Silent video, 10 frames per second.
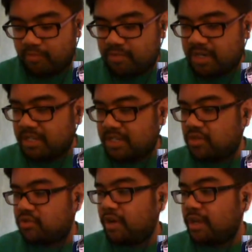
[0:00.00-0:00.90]
She's
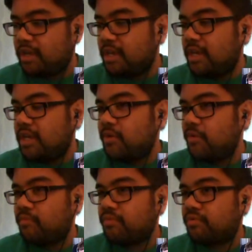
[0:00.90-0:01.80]
drinking
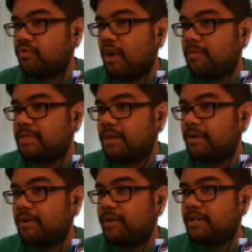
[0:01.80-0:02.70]
probably
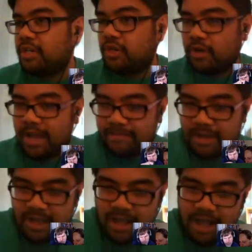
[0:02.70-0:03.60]
earlier than she should have
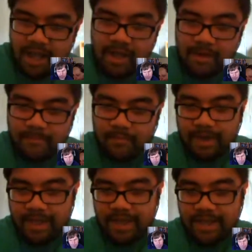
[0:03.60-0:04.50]

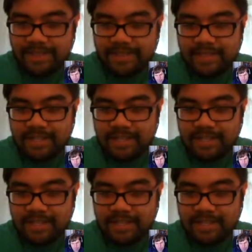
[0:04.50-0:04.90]
when